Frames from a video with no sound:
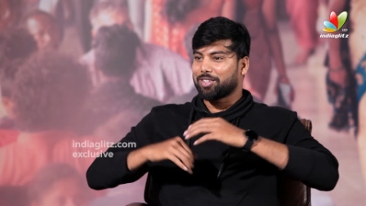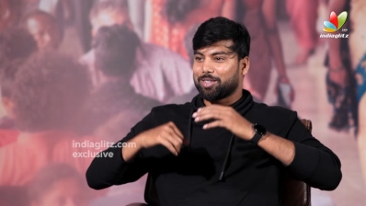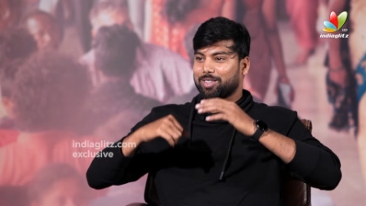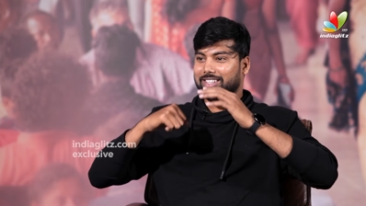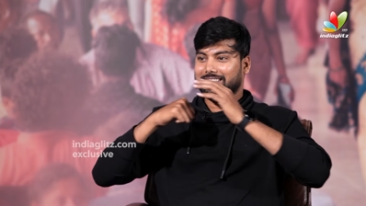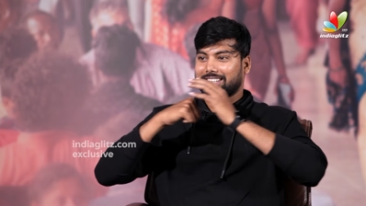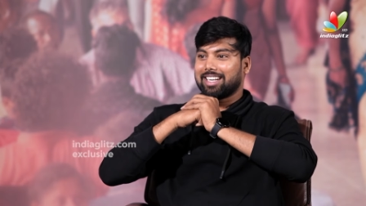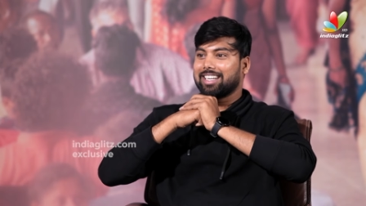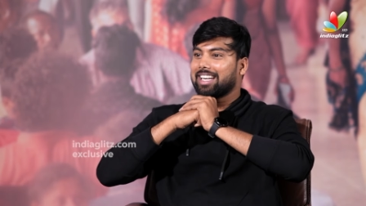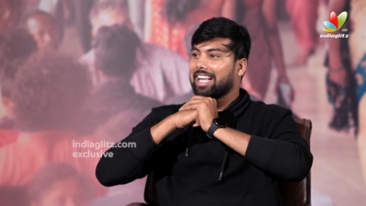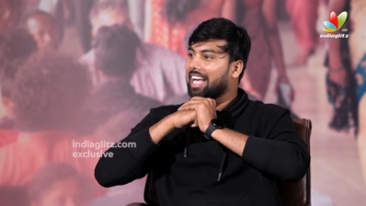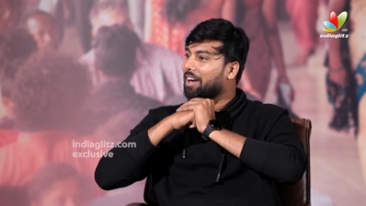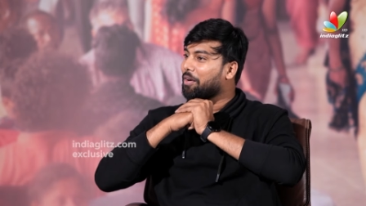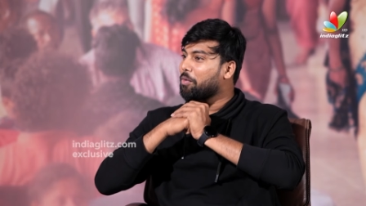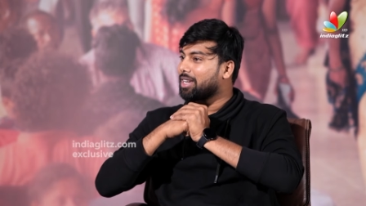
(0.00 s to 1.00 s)
So
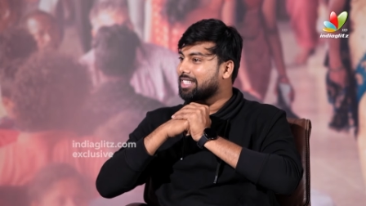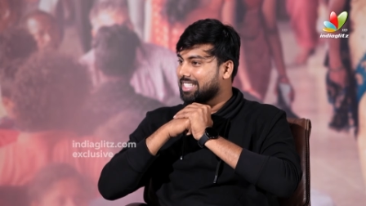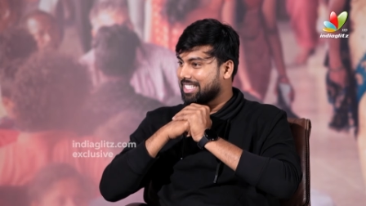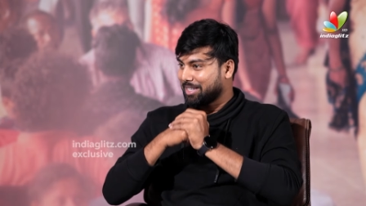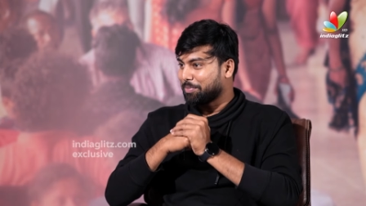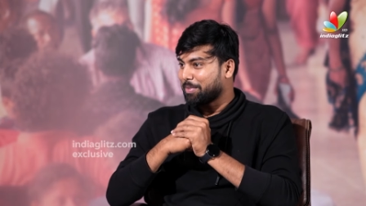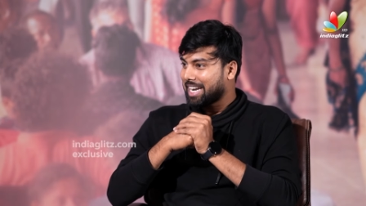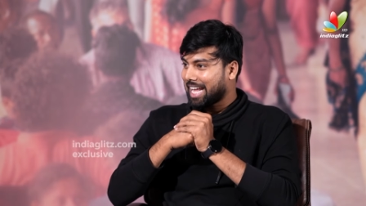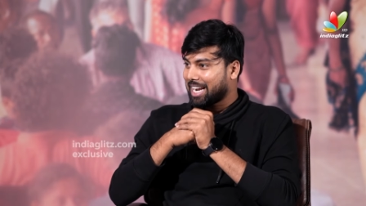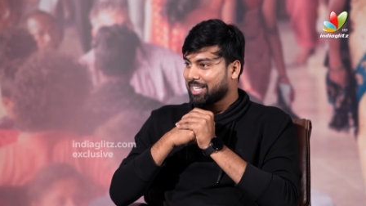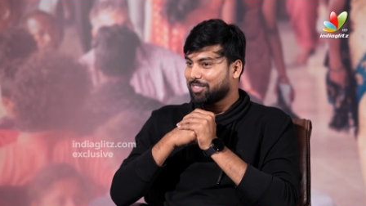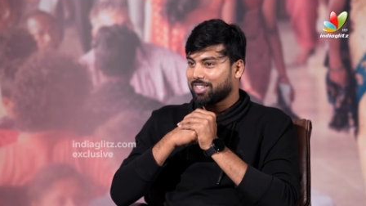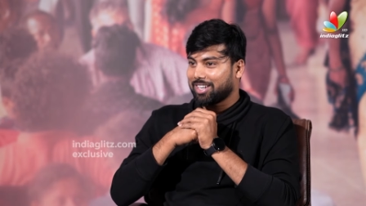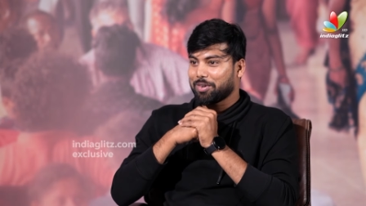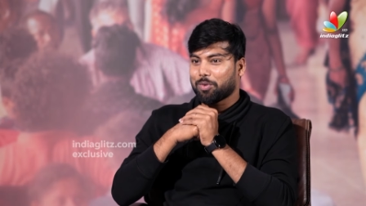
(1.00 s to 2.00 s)
currently I have one segment
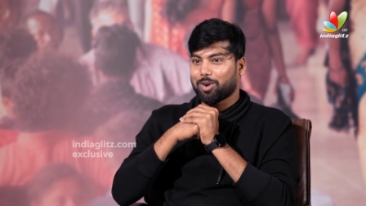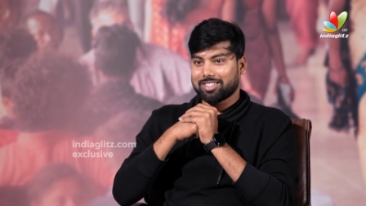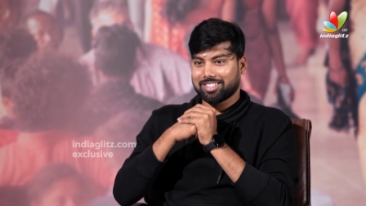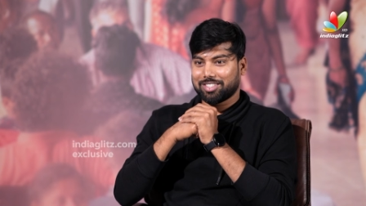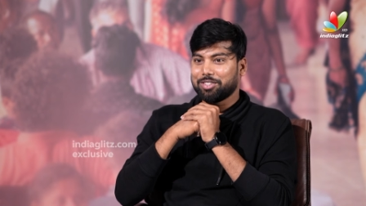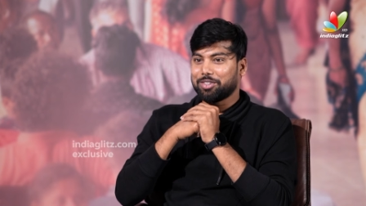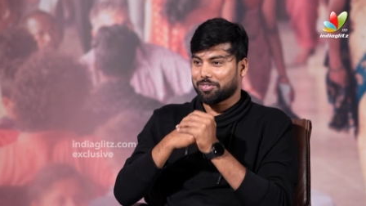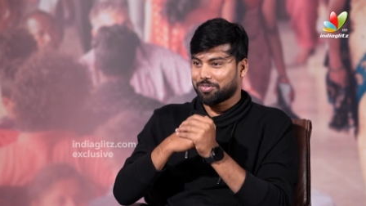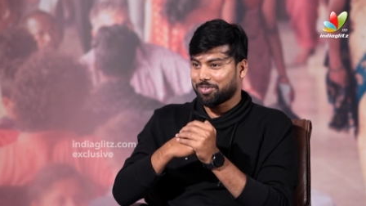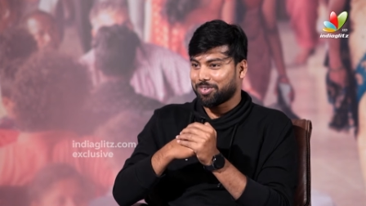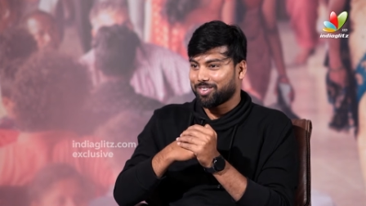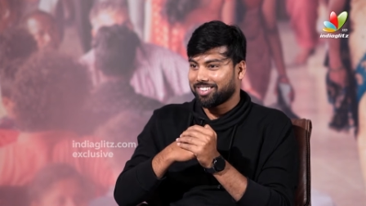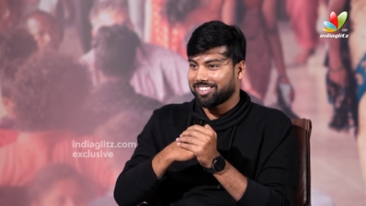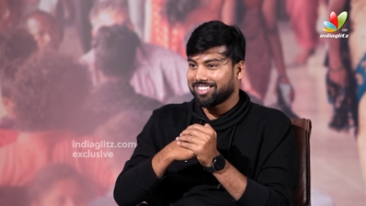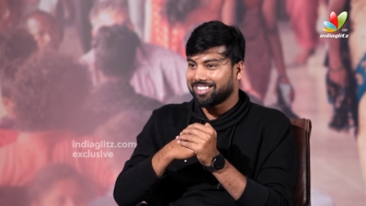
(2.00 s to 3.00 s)
actually, what's in your
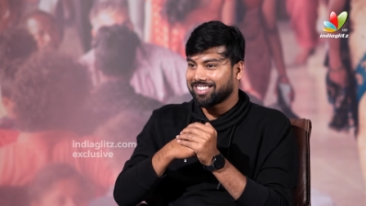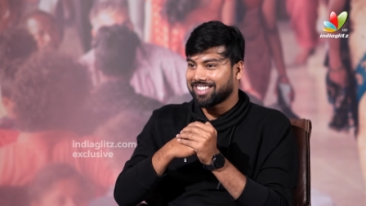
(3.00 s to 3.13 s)
phone.